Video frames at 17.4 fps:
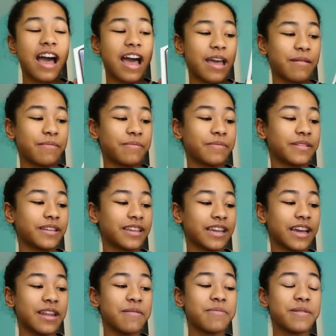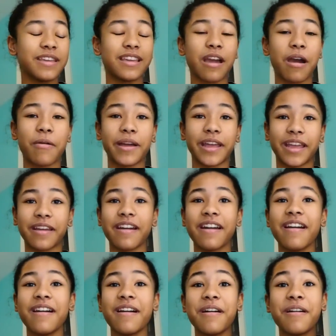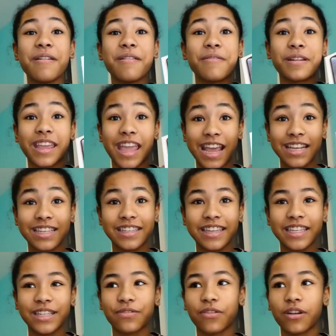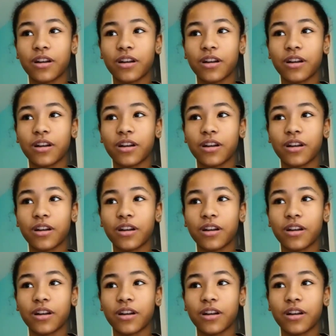I'm gonna be going caseless